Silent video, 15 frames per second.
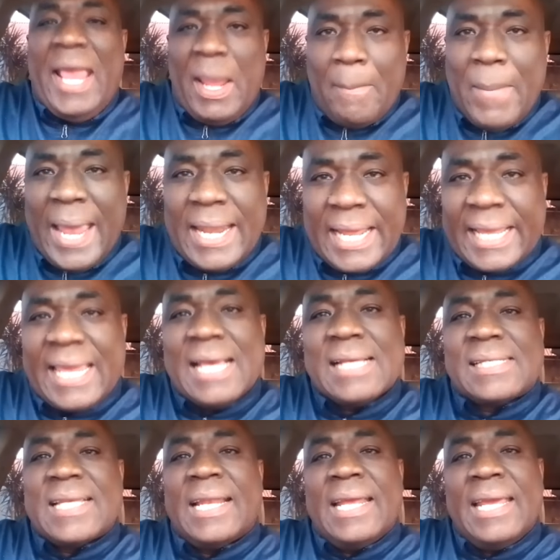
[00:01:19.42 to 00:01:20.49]
he met the
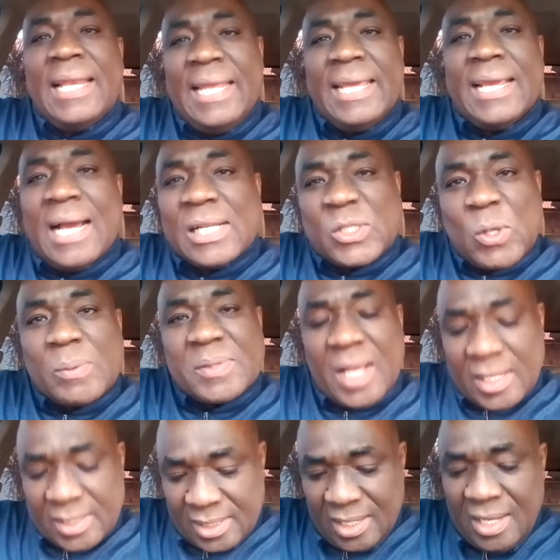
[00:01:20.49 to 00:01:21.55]
case, say the illegal
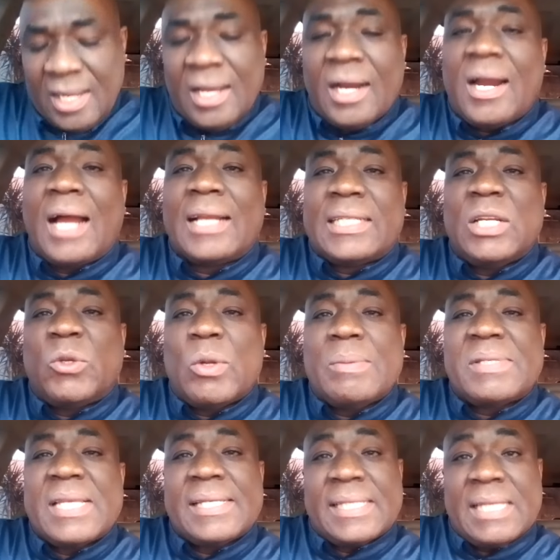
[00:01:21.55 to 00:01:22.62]
substance got into
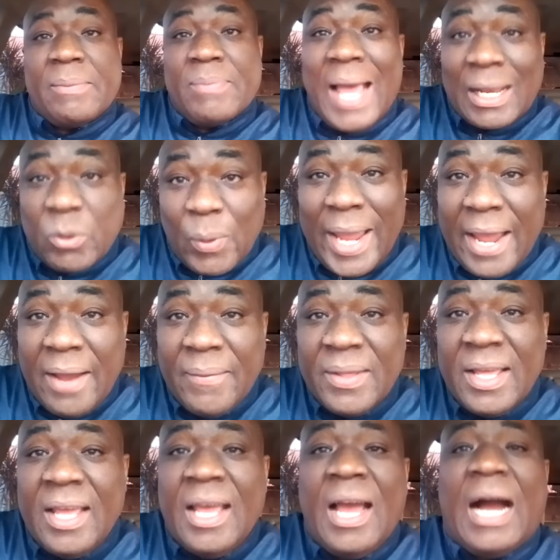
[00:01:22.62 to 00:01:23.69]
his system that way,
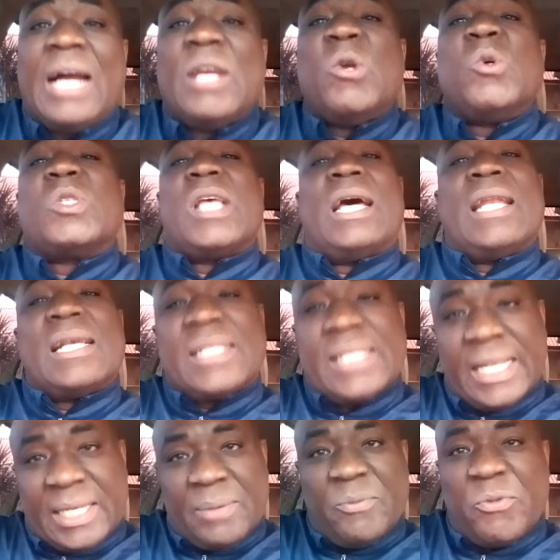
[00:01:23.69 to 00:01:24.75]
and you saw that
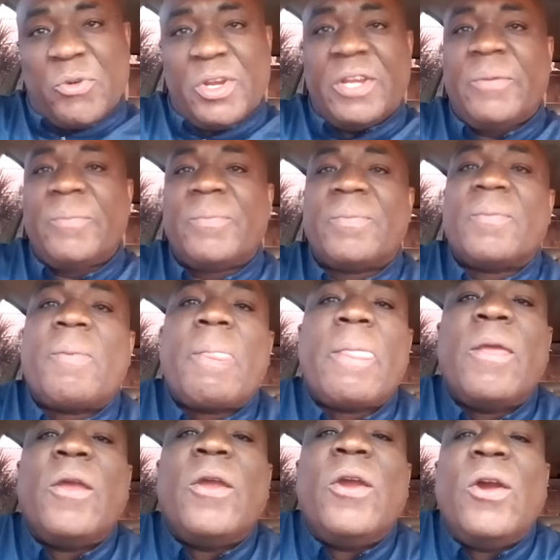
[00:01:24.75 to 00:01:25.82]
set him free.
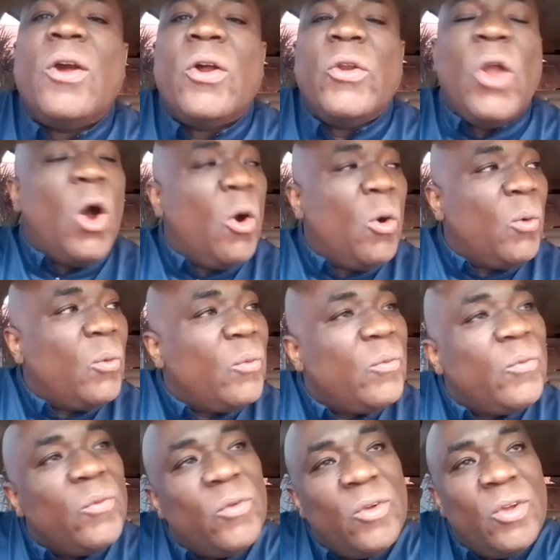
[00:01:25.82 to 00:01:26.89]
Now,
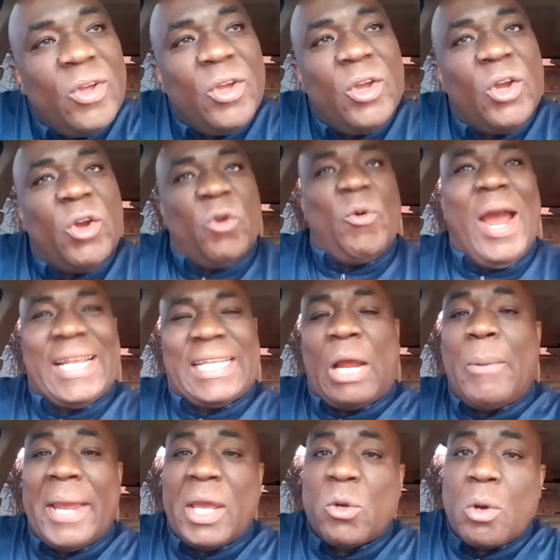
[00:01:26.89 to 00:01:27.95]
right
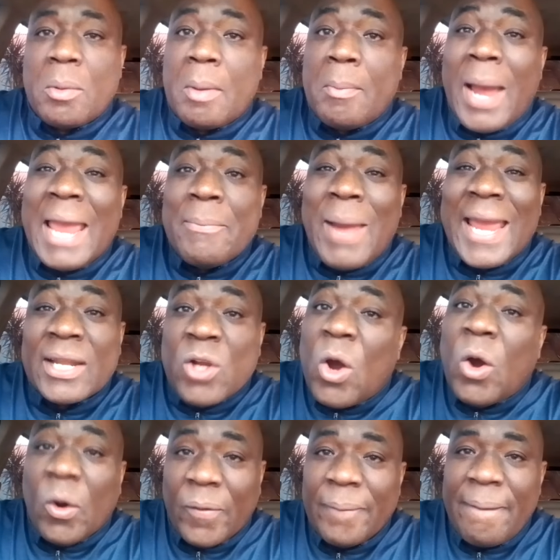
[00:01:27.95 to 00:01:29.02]
away, you know, my mind
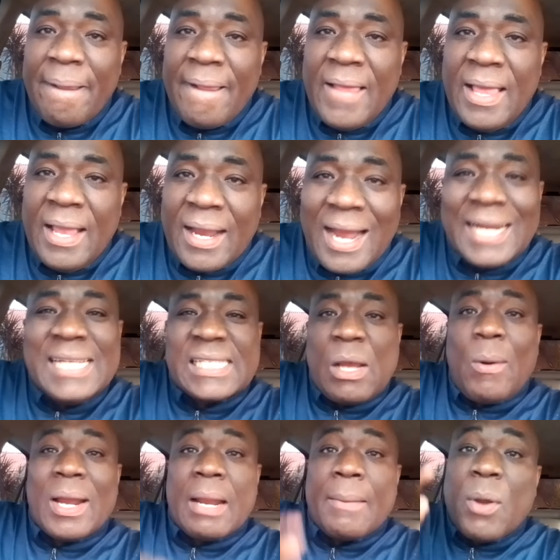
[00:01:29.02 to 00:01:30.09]
go. Because
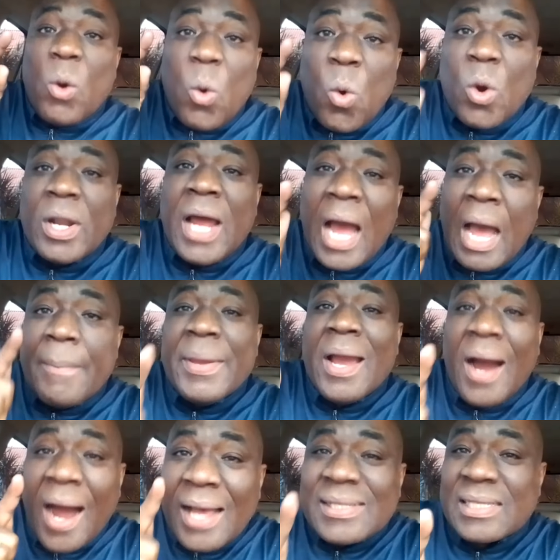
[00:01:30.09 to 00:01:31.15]
this is one of my old
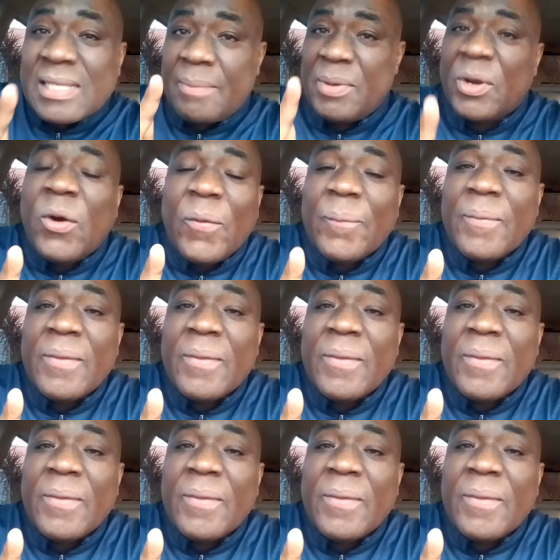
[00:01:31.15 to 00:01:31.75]
hobby horse, you know.